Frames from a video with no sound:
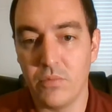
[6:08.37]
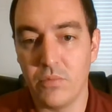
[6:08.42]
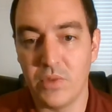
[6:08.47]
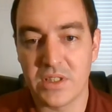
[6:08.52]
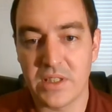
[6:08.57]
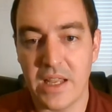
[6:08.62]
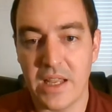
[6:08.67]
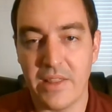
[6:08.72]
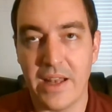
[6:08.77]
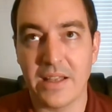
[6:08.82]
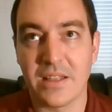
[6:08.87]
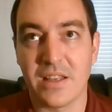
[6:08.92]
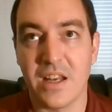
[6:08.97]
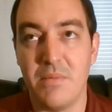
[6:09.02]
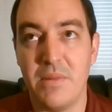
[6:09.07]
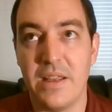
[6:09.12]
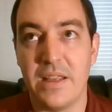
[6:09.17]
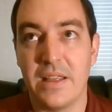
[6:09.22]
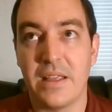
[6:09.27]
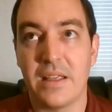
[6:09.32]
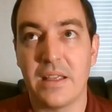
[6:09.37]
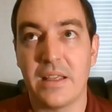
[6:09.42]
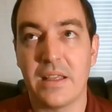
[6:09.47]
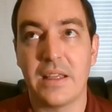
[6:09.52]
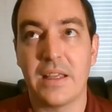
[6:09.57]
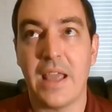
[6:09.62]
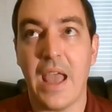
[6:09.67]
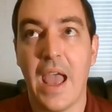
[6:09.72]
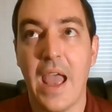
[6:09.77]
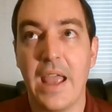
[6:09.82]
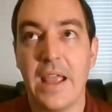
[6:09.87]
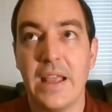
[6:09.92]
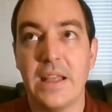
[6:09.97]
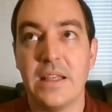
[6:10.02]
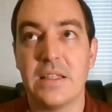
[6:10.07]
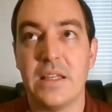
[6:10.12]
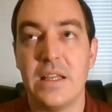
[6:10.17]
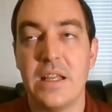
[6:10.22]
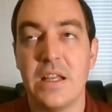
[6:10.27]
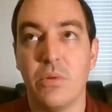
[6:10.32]
Would say that it's going to be k
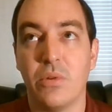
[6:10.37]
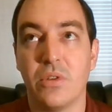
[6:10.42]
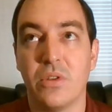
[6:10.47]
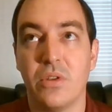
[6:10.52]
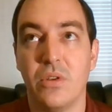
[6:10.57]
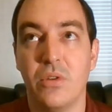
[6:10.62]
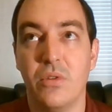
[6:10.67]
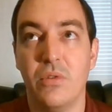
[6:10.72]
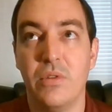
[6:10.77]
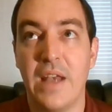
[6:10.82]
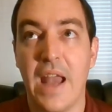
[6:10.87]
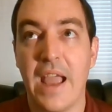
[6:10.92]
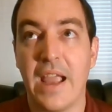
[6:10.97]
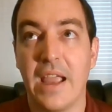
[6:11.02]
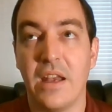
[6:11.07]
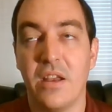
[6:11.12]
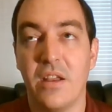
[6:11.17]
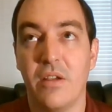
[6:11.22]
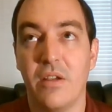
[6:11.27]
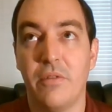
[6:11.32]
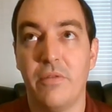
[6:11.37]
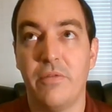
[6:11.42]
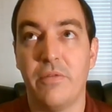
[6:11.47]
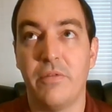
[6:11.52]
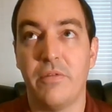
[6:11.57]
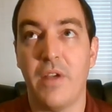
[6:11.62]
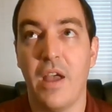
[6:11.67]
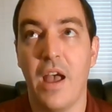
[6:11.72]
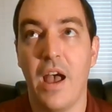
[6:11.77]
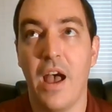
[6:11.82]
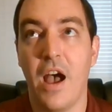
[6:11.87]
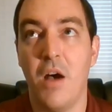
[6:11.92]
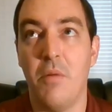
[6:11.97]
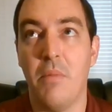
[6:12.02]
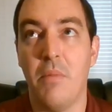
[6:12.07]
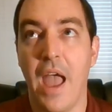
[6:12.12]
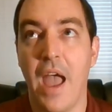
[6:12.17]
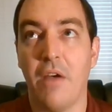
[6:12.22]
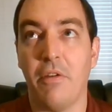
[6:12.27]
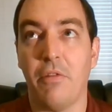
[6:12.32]
is equal to negative
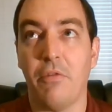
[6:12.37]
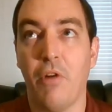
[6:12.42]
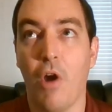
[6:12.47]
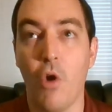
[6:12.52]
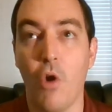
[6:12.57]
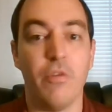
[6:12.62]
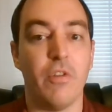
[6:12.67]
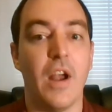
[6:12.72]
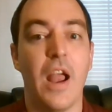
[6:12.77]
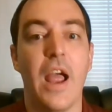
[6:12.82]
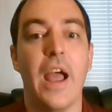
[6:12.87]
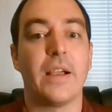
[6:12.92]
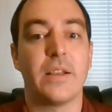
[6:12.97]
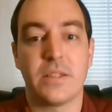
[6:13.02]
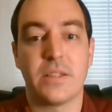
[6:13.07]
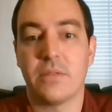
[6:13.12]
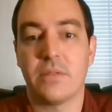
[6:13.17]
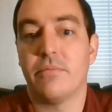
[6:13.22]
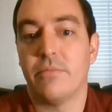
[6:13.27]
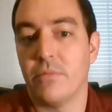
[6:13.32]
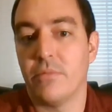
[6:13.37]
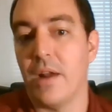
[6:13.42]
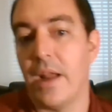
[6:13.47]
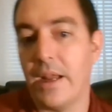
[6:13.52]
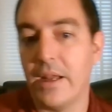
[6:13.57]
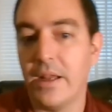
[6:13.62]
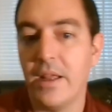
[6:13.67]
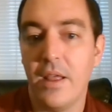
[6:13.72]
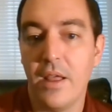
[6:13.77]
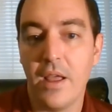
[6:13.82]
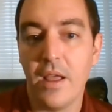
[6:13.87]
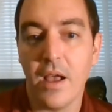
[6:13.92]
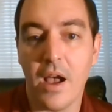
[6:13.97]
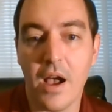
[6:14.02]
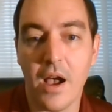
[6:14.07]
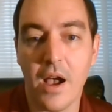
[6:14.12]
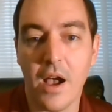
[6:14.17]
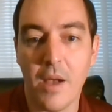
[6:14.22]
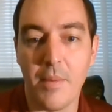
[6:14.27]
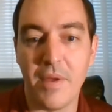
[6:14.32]
f over x, right?
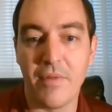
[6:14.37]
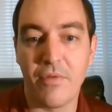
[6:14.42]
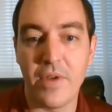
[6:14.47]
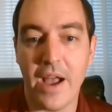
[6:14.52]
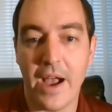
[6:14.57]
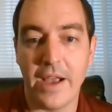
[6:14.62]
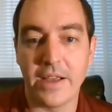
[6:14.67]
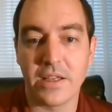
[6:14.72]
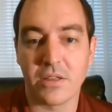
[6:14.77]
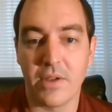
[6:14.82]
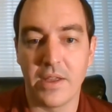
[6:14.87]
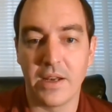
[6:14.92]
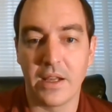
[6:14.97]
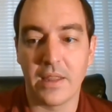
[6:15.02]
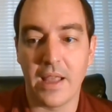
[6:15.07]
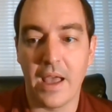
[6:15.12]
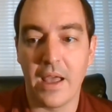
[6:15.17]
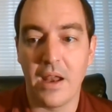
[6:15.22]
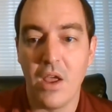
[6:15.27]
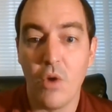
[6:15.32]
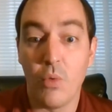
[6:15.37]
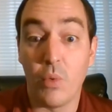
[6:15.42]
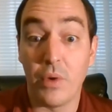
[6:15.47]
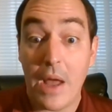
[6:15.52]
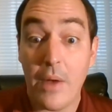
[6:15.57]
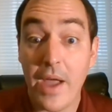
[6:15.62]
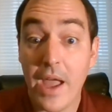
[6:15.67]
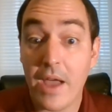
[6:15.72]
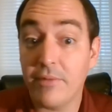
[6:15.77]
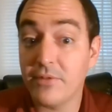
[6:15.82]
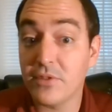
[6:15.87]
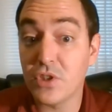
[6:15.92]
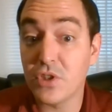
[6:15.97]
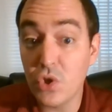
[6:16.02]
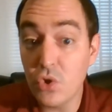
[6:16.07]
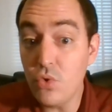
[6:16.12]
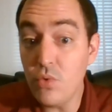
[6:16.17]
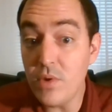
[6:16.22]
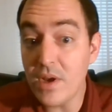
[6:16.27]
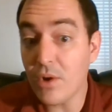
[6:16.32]
If we isolated that. Well, now I have
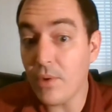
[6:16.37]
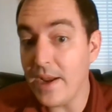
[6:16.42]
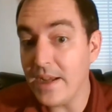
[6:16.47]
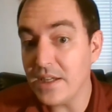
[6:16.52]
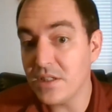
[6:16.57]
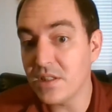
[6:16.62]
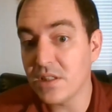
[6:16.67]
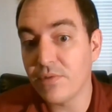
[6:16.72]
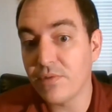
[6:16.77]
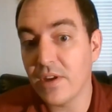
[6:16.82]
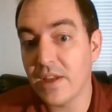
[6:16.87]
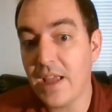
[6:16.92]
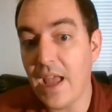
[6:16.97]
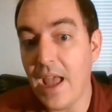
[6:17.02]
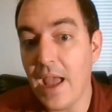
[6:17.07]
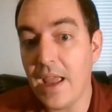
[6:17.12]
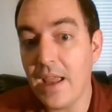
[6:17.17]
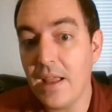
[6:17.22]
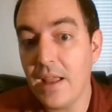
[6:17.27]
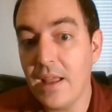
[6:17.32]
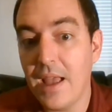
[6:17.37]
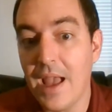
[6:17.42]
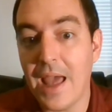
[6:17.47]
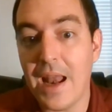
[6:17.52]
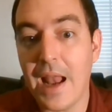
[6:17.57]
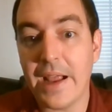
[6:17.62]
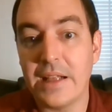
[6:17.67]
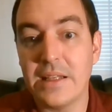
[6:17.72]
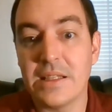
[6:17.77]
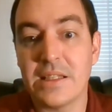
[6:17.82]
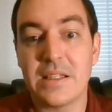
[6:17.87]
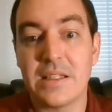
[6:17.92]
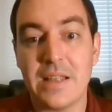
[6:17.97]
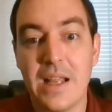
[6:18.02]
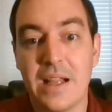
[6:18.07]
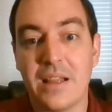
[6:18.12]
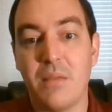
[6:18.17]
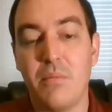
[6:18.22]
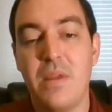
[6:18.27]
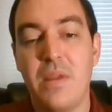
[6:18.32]
two equations for k, and I can
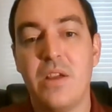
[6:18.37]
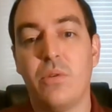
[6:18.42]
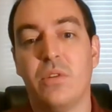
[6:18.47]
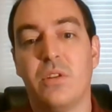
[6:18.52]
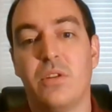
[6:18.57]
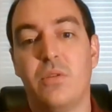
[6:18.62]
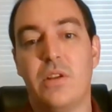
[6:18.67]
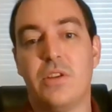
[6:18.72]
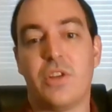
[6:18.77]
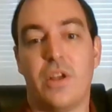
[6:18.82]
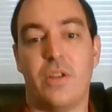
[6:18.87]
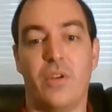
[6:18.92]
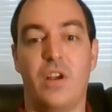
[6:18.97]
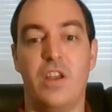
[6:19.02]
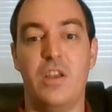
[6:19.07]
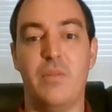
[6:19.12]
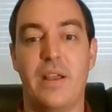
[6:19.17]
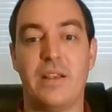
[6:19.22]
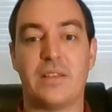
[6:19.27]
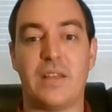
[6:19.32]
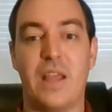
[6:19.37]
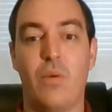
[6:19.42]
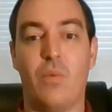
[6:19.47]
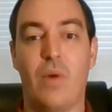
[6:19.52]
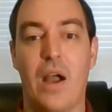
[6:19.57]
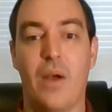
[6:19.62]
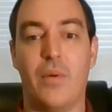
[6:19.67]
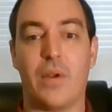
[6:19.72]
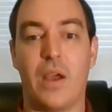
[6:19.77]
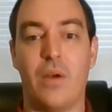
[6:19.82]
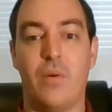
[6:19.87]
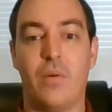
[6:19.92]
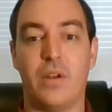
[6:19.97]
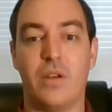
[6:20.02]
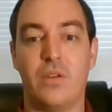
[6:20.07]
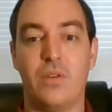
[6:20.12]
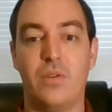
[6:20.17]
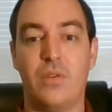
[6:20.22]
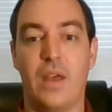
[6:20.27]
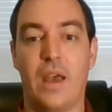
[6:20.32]
set them equal to each other. And you may say, why would I want
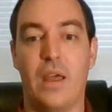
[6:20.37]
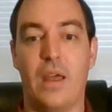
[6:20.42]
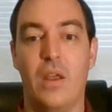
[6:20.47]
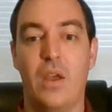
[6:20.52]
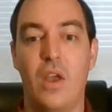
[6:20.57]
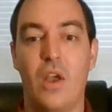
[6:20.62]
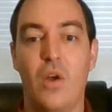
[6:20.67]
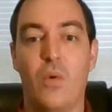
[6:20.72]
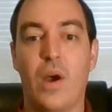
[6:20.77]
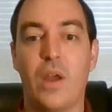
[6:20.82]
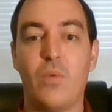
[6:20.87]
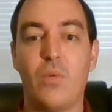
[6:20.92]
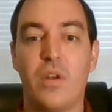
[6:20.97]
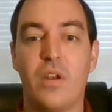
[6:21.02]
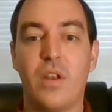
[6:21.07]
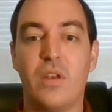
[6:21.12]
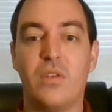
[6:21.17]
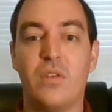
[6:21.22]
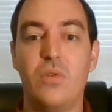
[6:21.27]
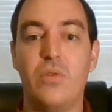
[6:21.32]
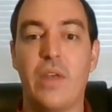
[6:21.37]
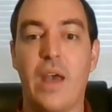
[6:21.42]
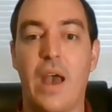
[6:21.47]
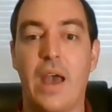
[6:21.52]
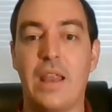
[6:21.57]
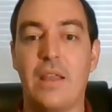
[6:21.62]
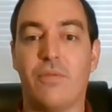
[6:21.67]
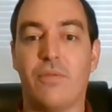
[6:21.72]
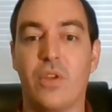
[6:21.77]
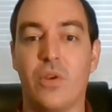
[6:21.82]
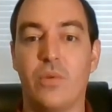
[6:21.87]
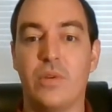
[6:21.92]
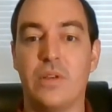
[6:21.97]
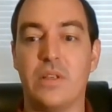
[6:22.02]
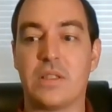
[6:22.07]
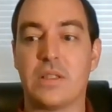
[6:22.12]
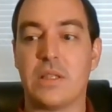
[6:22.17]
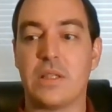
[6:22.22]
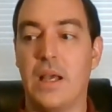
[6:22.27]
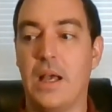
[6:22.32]
to do that? Well, I'd want to do that if there
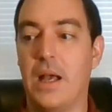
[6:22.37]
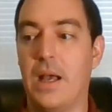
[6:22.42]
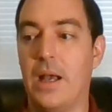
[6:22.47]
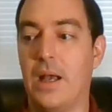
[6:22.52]
was